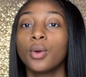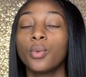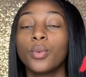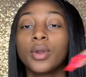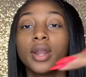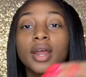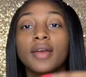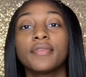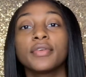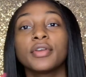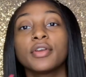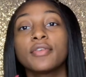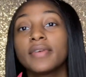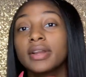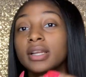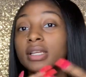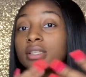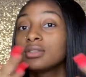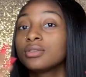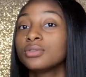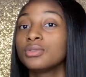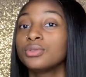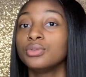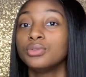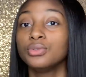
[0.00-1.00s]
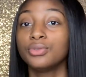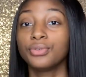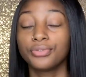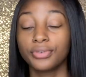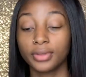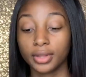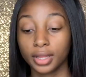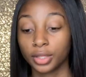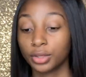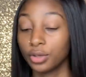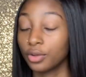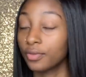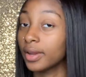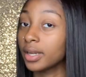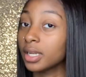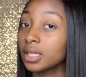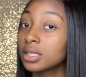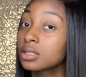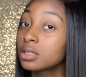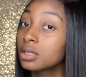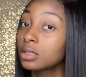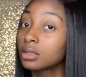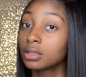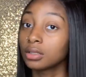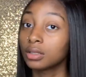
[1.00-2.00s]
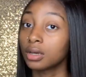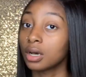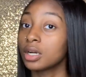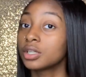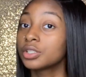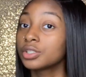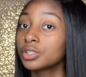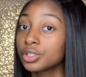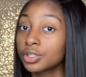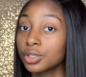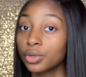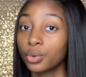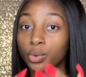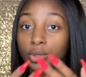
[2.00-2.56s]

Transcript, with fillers: whenever you're ready to you feel like you're ready to launch